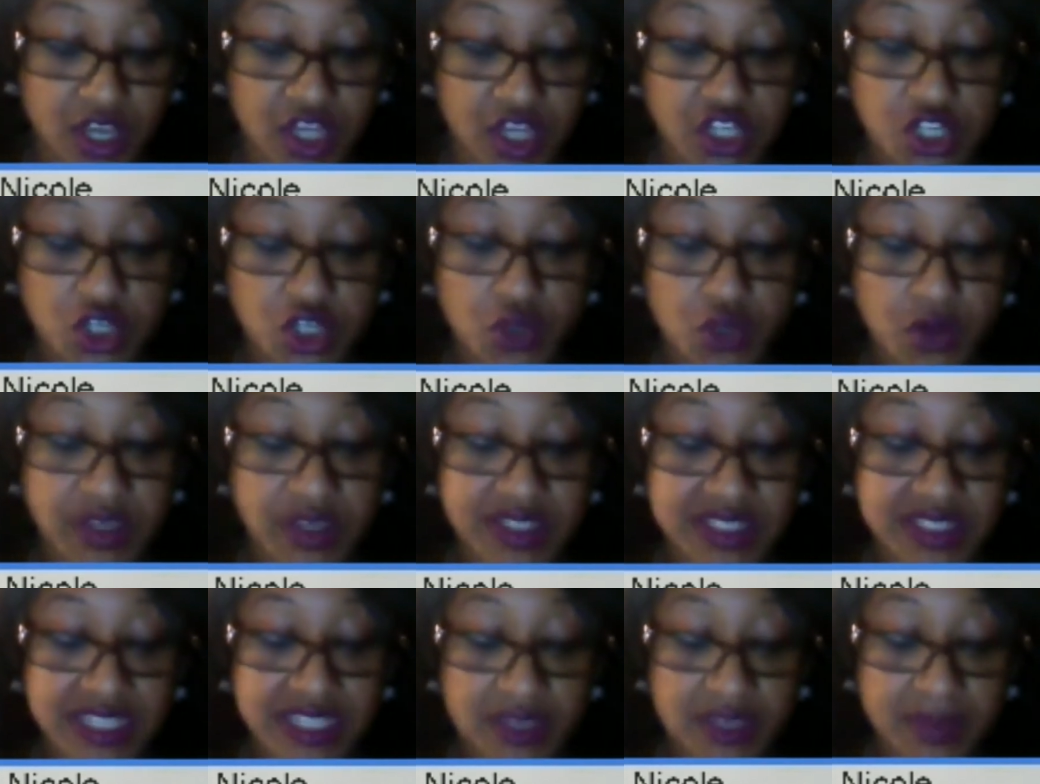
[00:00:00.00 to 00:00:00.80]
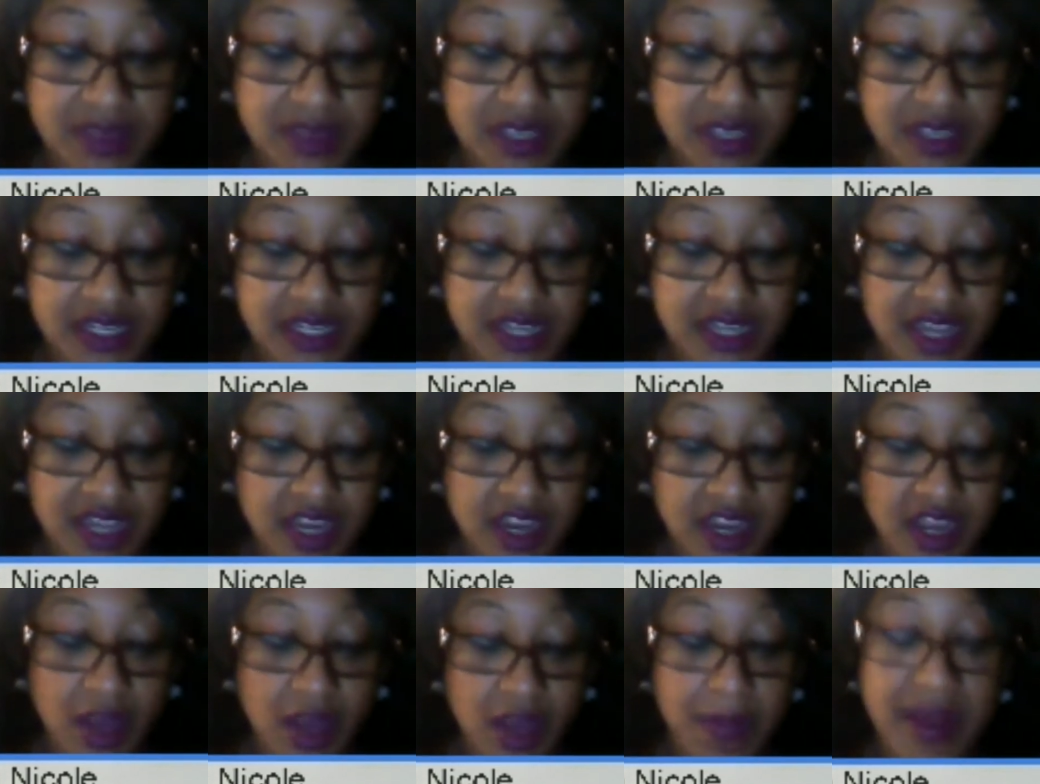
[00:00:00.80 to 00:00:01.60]
Do you exhibit
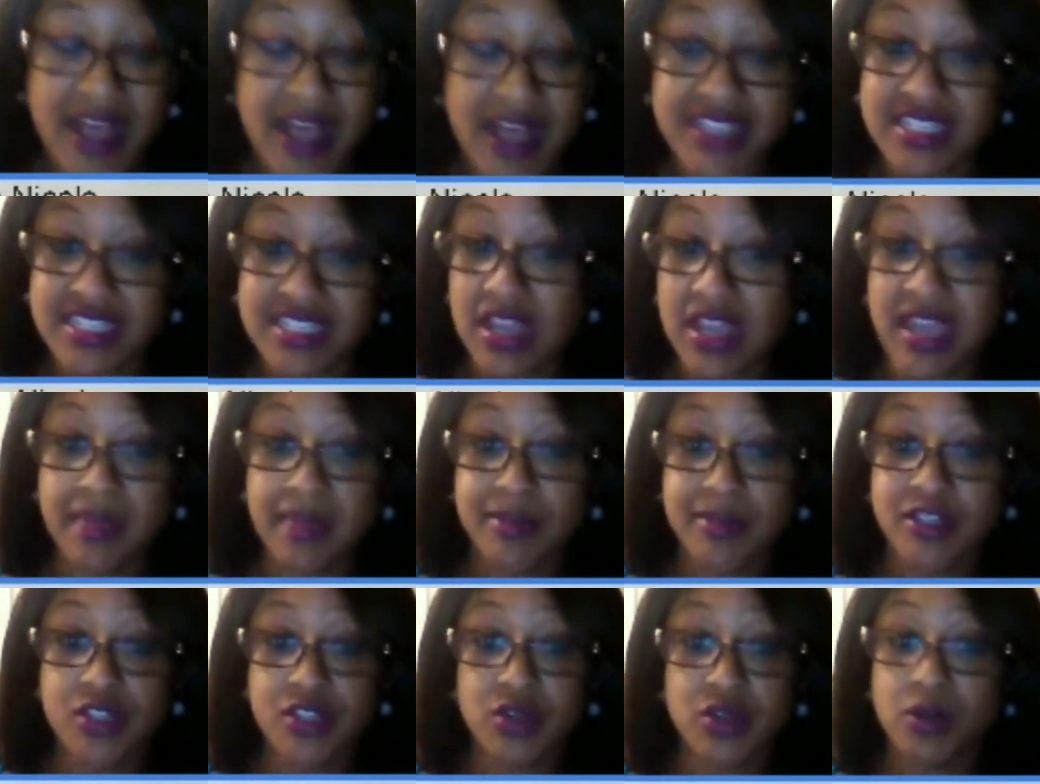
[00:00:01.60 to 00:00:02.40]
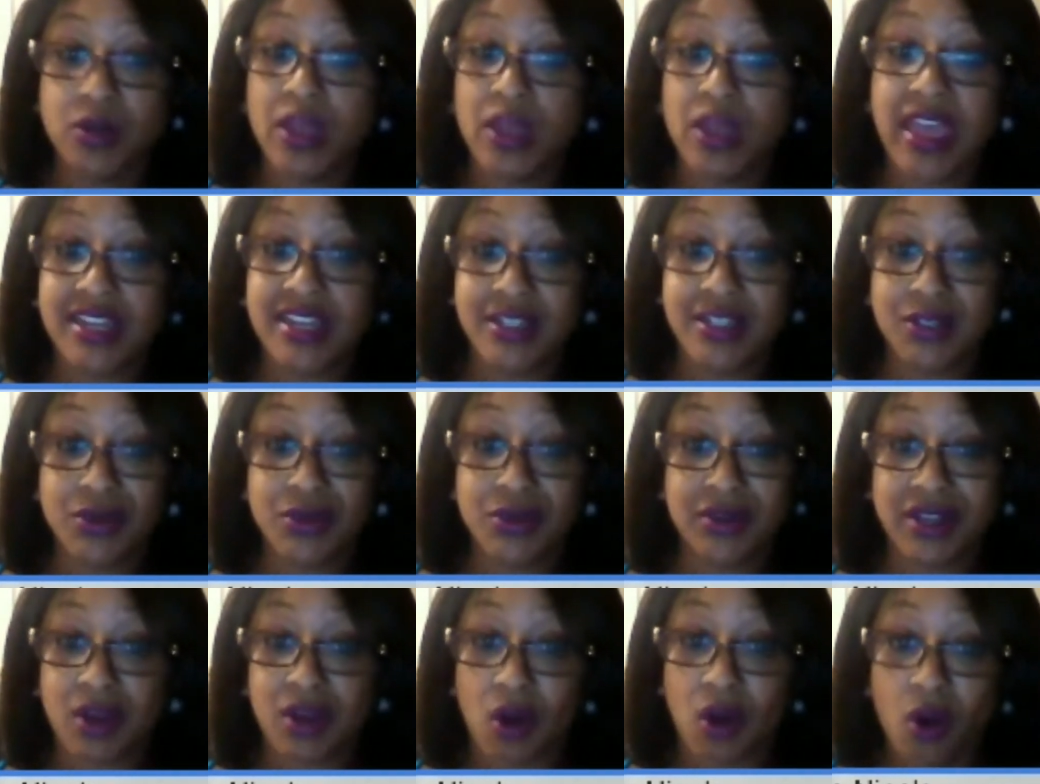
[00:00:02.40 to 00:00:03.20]
a positive
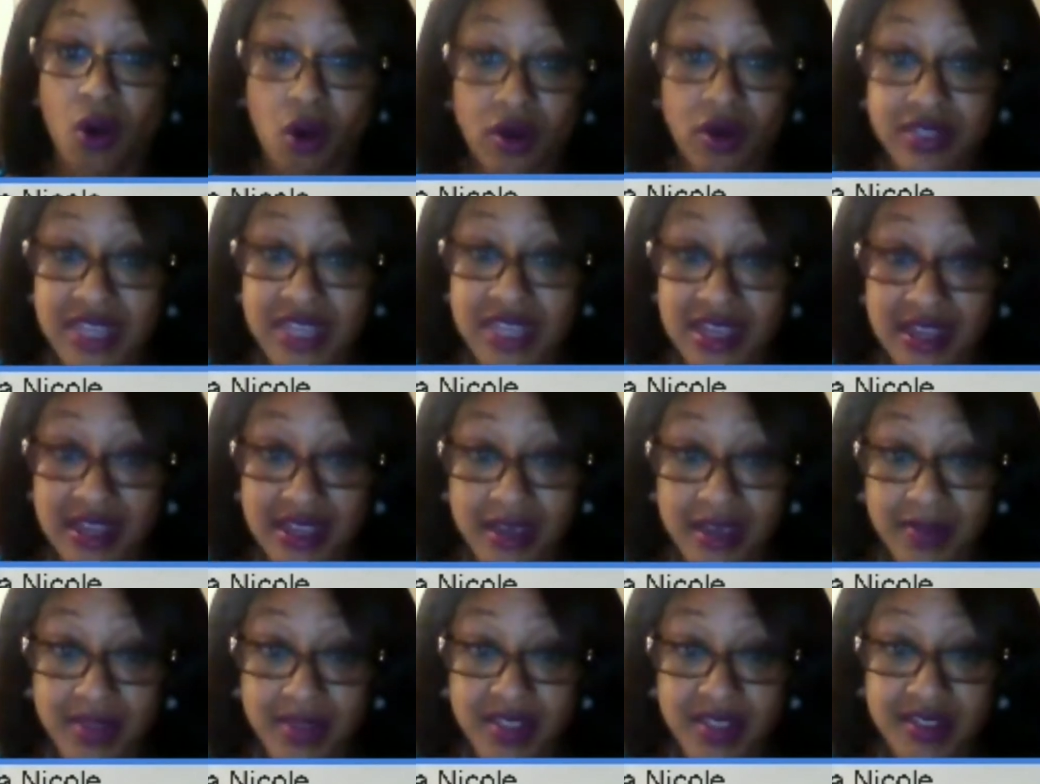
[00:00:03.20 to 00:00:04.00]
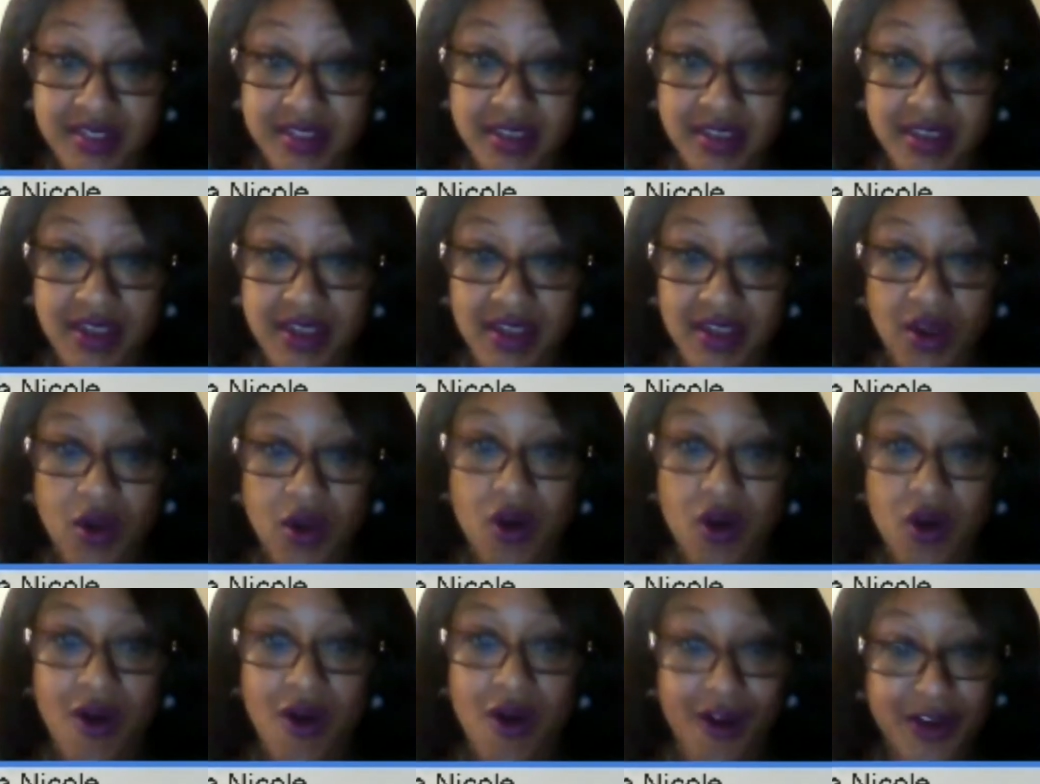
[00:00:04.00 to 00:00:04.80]
attitude at all times?
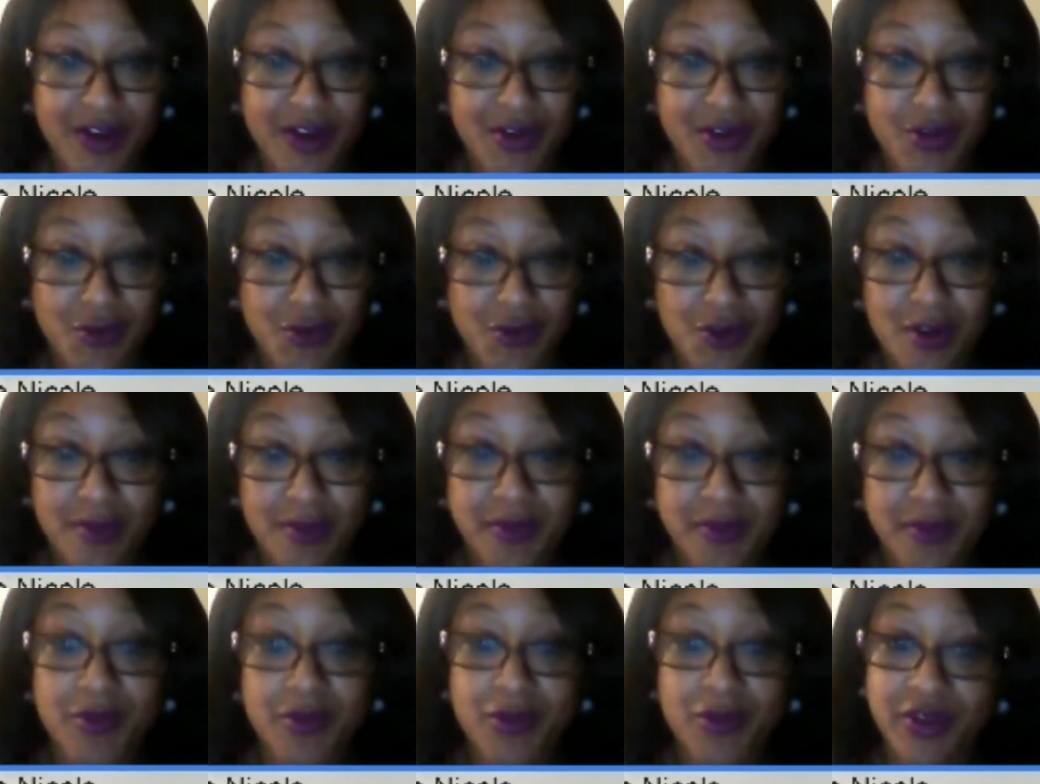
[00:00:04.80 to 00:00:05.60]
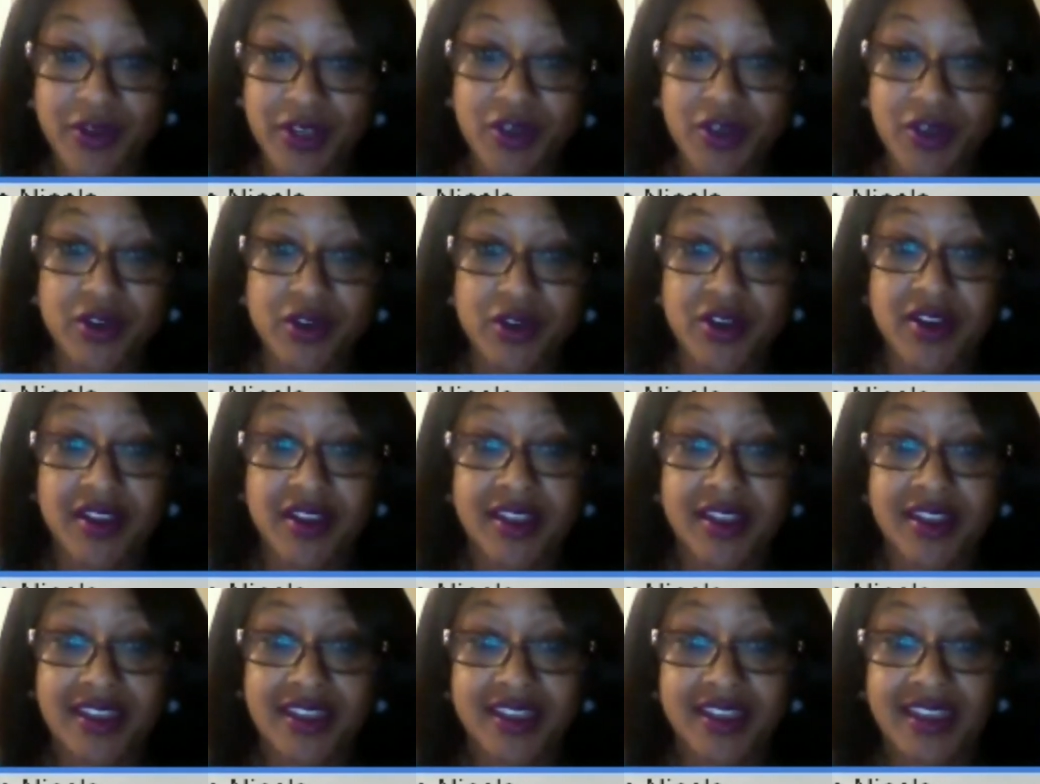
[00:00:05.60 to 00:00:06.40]
Or are you grumpy when you're
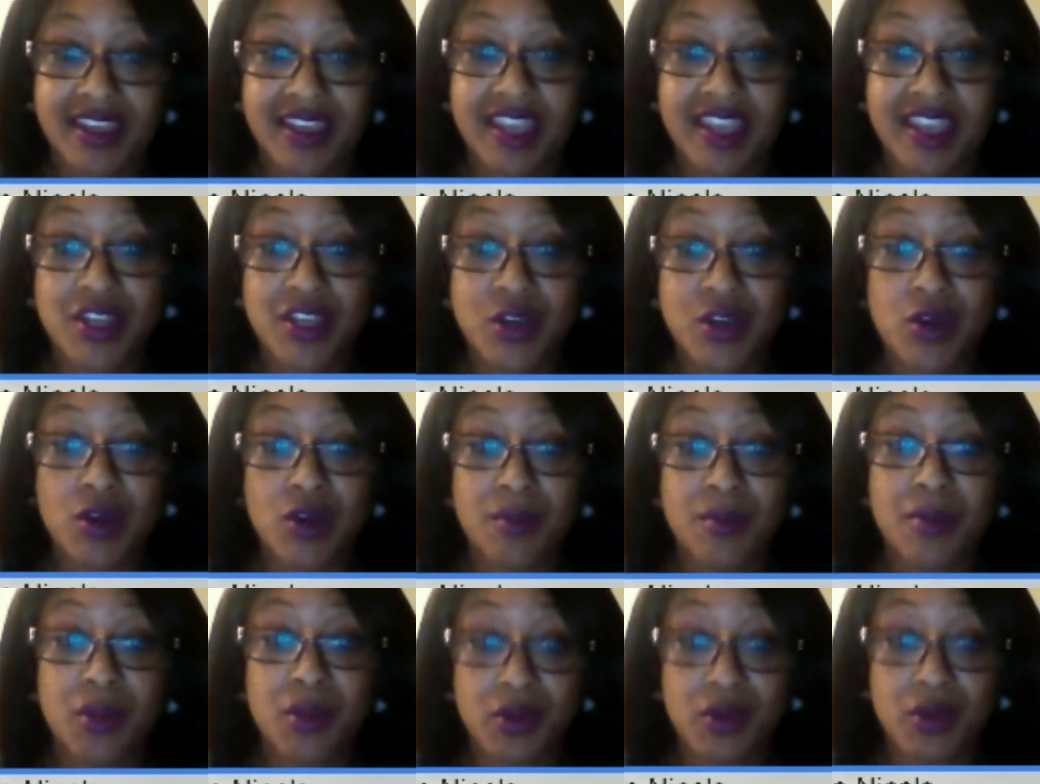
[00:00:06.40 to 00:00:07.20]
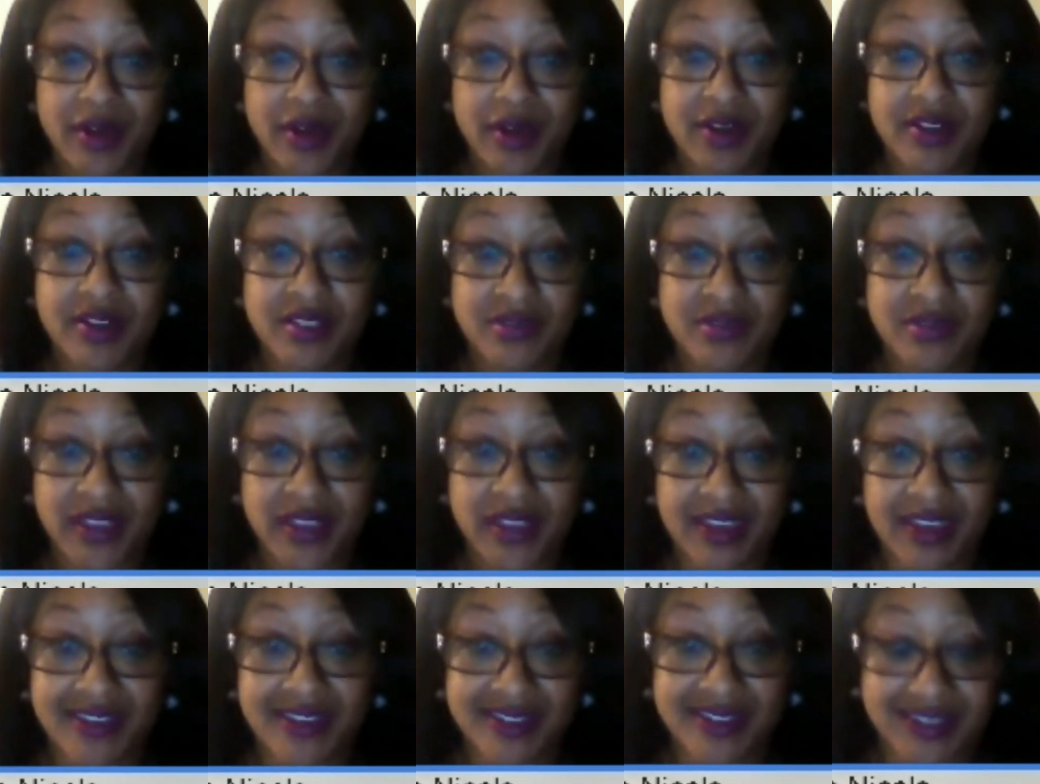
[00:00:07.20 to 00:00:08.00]
in your employer's
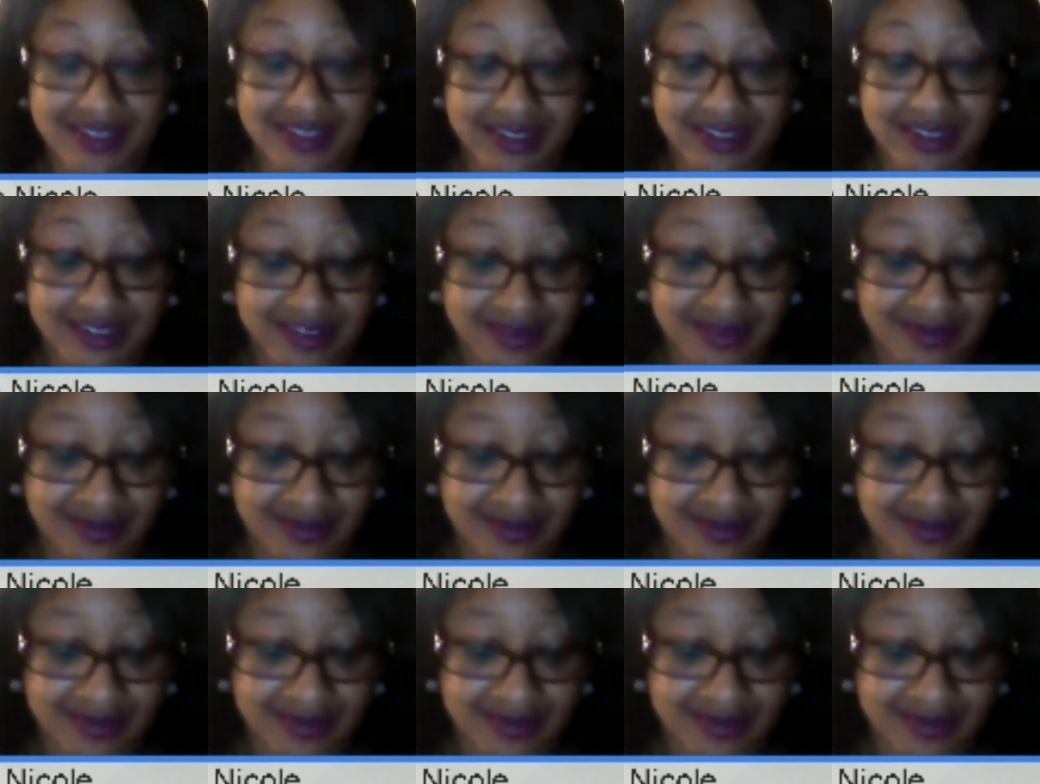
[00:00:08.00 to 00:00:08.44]
face?